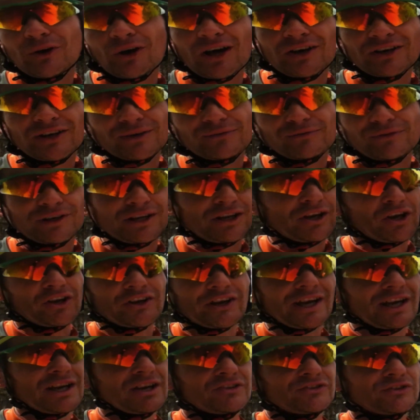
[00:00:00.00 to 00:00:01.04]
I don't
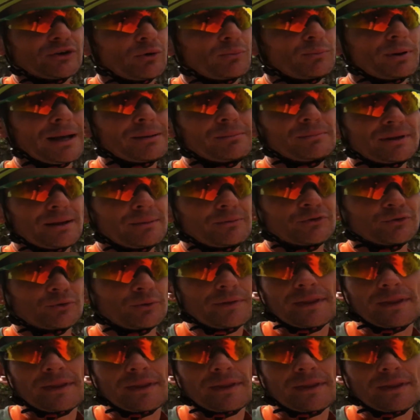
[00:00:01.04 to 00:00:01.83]
take any supplements.